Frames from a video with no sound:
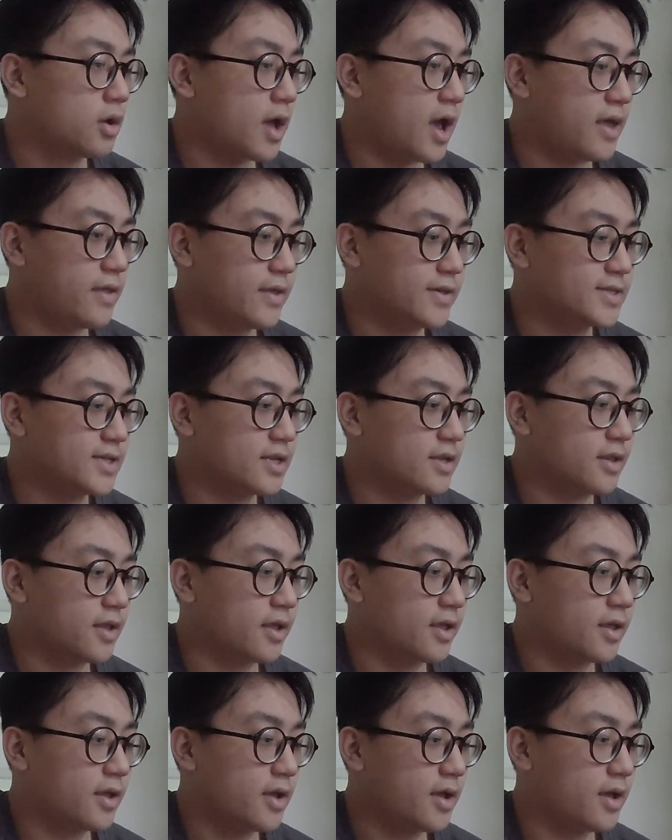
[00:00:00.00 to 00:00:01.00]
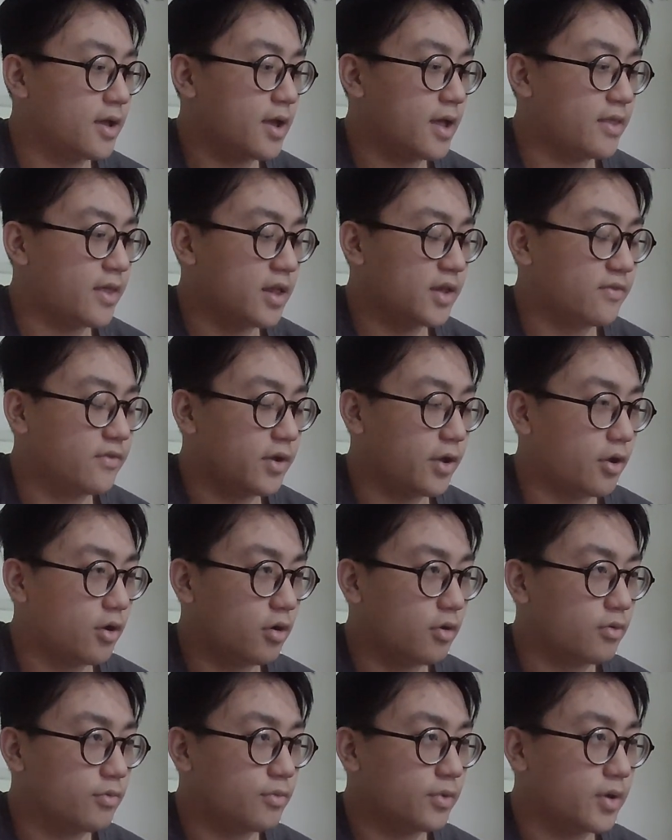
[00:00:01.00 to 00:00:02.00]
And he said uh, at the end of the
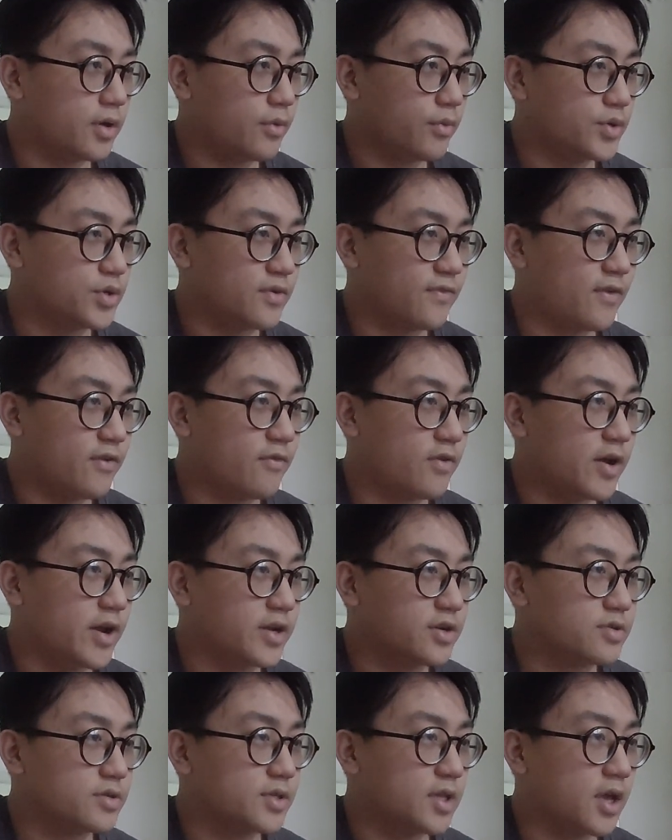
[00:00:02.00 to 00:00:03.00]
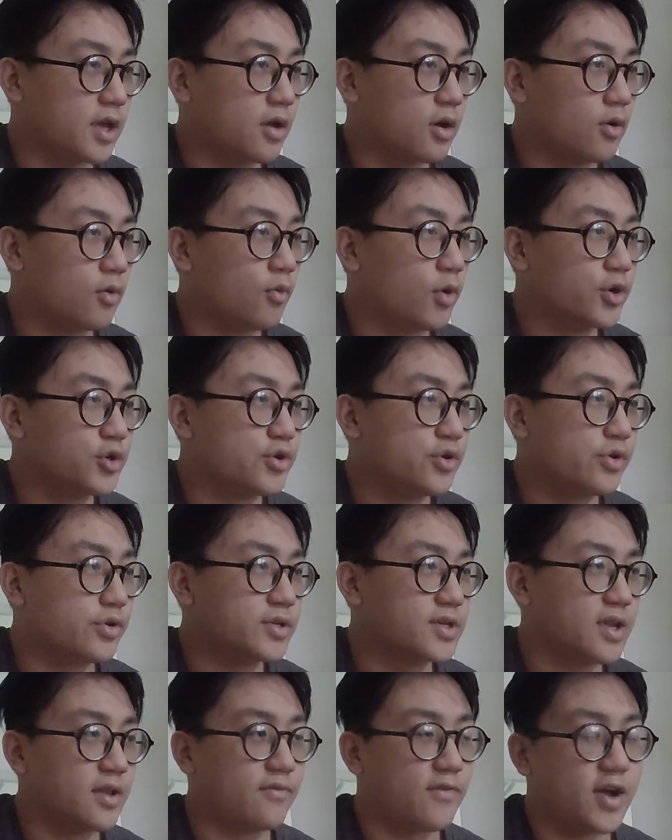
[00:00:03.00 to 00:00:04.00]
video, which I found really interesting, what you're
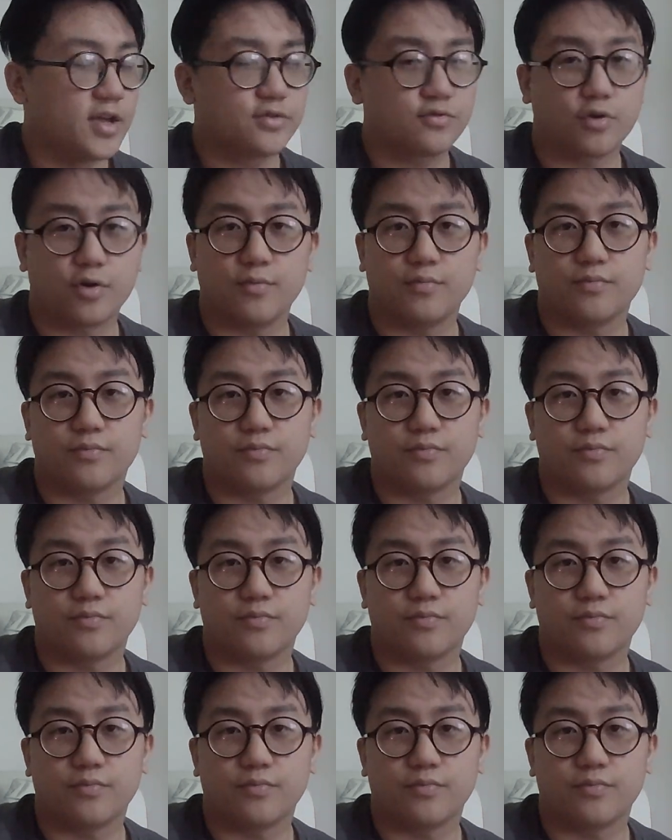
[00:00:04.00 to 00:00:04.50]
taking advice from.